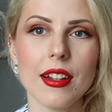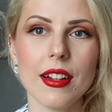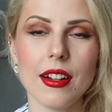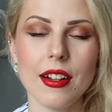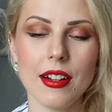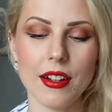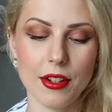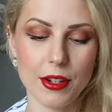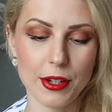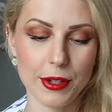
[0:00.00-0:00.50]

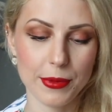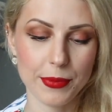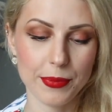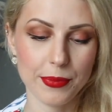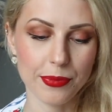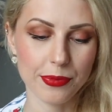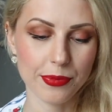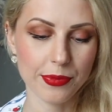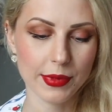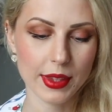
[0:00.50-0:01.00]

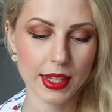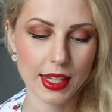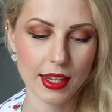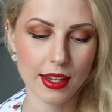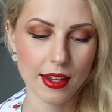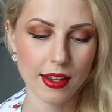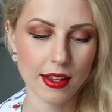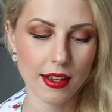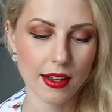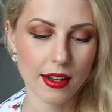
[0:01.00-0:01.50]

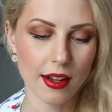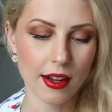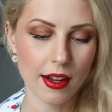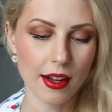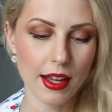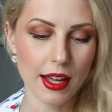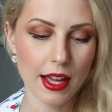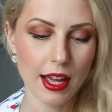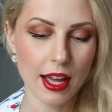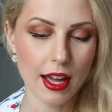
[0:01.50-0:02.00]

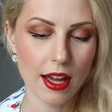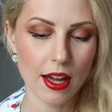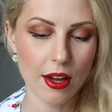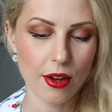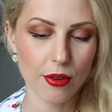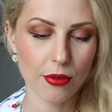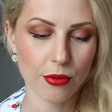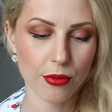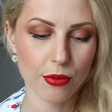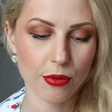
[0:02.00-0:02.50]
I
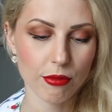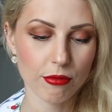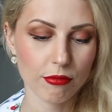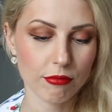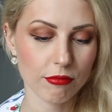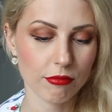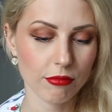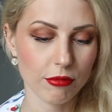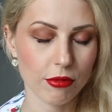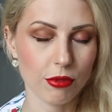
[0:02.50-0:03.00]
have
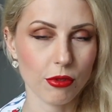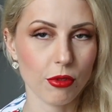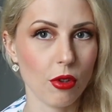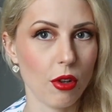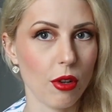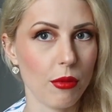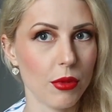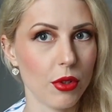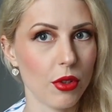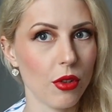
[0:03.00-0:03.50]

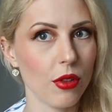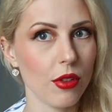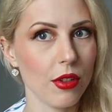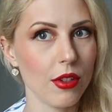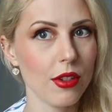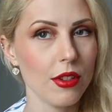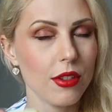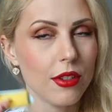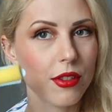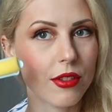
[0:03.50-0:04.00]
foam
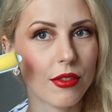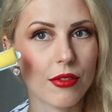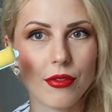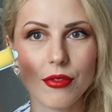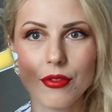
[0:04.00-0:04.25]
rollers.